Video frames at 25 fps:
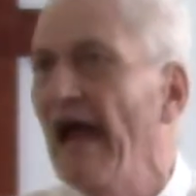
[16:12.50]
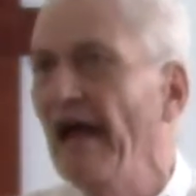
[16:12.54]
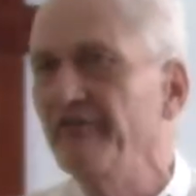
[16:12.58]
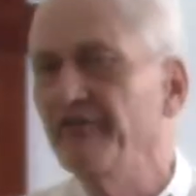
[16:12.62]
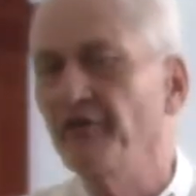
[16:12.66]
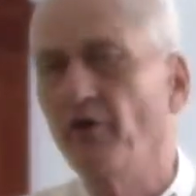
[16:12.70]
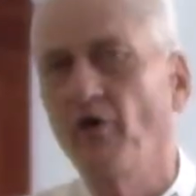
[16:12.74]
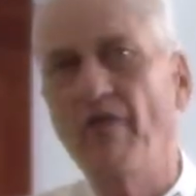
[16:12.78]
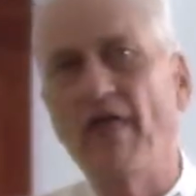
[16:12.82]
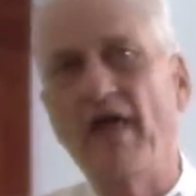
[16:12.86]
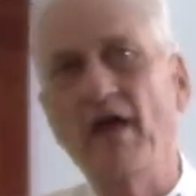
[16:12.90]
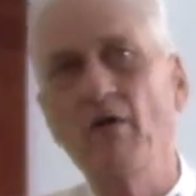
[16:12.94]
And
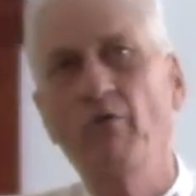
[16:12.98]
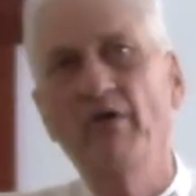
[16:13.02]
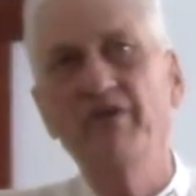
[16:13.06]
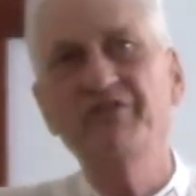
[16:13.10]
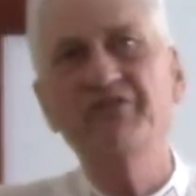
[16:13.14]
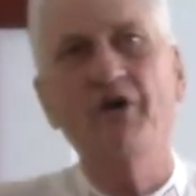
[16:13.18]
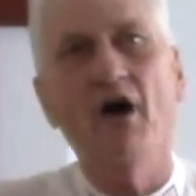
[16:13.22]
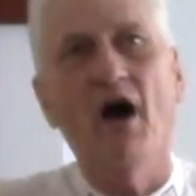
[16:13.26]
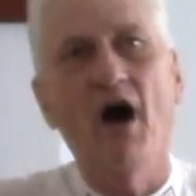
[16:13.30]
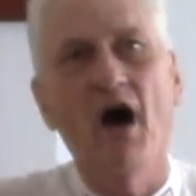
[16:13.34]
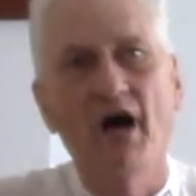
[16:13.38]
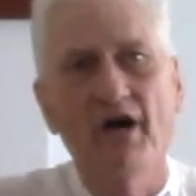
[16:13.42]
so they
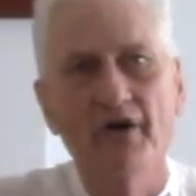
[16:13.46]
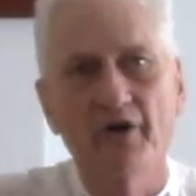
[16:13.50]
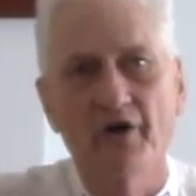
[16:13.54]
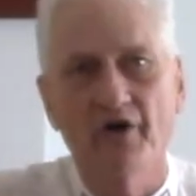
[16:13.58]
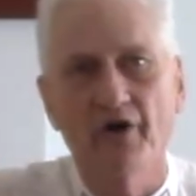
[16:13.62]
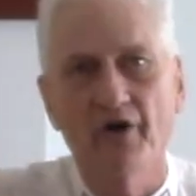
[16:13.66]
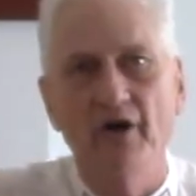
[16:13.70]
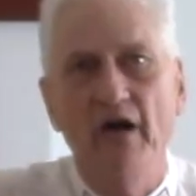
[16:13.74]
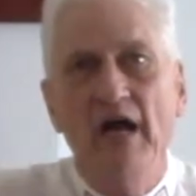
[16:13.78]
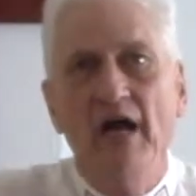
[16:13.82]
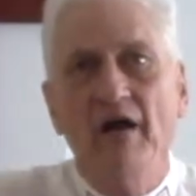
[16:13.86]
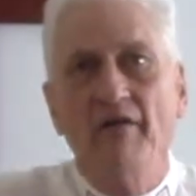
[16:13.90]
went to
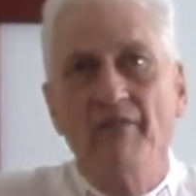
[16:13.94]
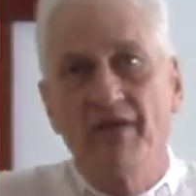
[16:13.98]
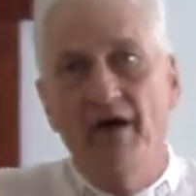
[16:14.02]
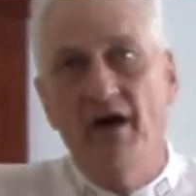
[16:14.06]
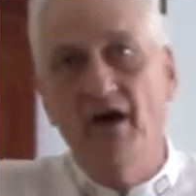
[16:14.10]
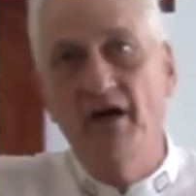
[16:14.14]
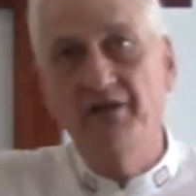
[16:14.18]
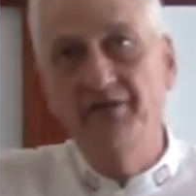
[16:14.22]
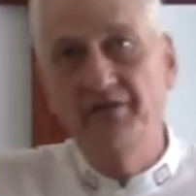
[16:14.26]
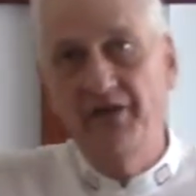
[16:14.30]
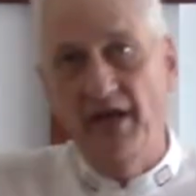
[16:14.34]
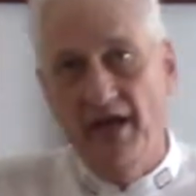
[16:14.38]
honor
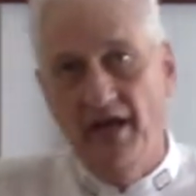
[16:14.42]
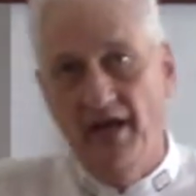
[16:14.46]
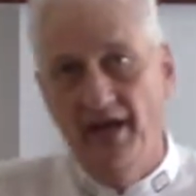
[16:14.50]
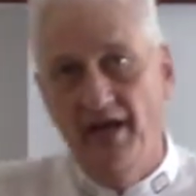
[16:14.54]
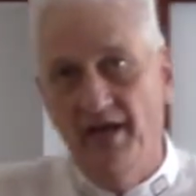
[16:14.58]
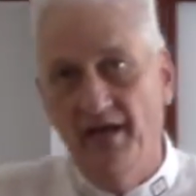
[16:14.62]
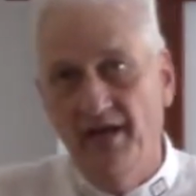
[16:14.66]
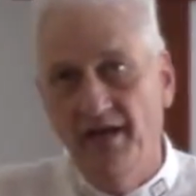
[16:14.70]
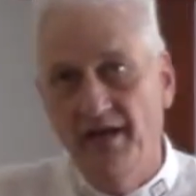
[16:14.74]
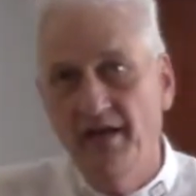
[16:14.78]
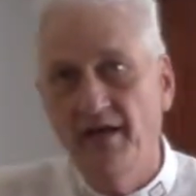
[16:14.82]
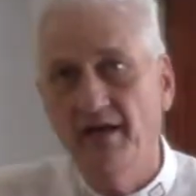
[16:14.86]
the
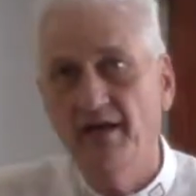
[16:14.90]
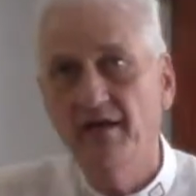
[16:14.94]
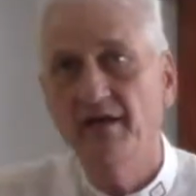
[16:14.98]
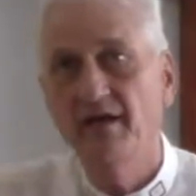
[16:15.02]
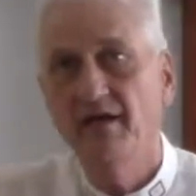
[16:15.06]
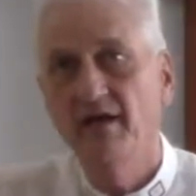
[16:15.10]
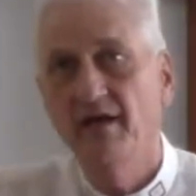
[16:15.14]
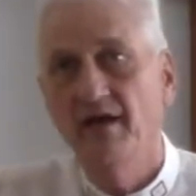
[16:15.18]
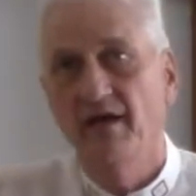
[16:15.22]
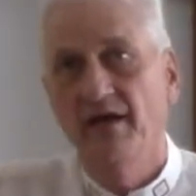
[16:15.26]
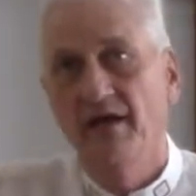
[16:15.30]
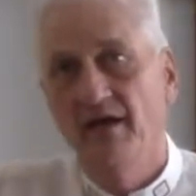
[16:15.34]

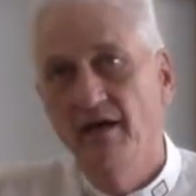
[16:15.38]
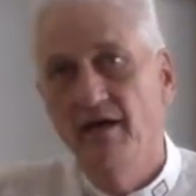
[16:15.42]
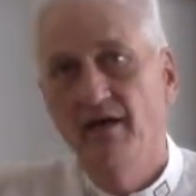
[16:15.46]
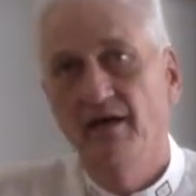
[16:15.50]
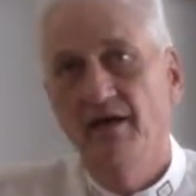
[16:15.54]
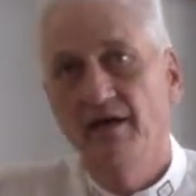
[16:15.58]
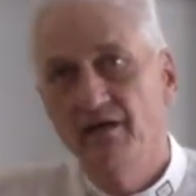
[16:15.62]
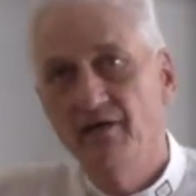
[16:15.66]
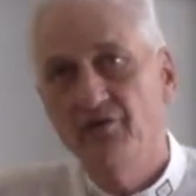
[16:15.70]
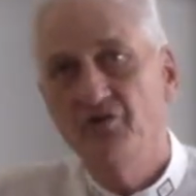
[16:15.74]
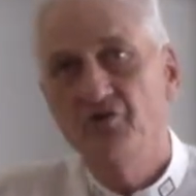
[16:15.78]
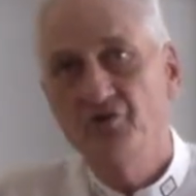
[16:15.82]
dead
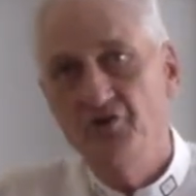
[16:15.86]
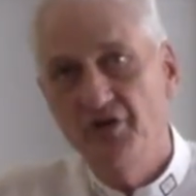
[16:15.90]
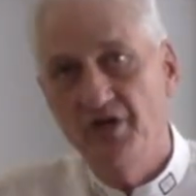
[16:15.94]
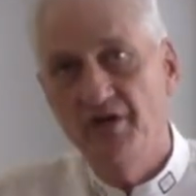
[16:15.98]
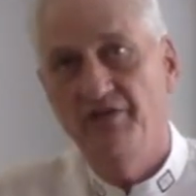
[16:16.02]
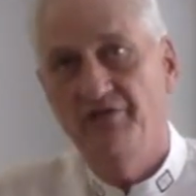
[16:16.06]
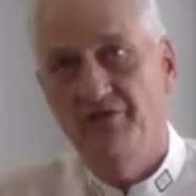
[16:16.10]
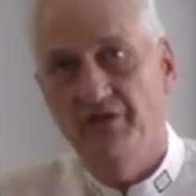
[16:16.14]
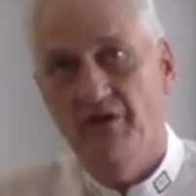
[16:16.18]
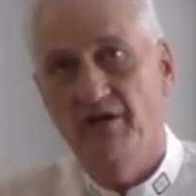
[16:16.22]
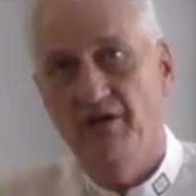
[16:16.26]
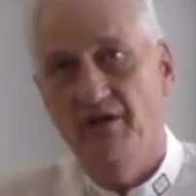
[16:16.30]

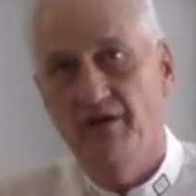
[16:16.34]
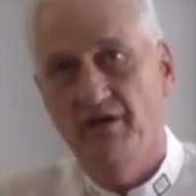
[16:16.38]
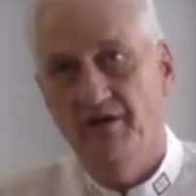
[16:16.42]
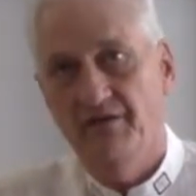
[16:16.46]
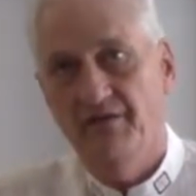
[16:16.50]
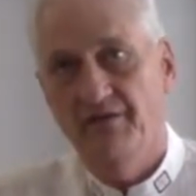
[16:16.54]
Jesus.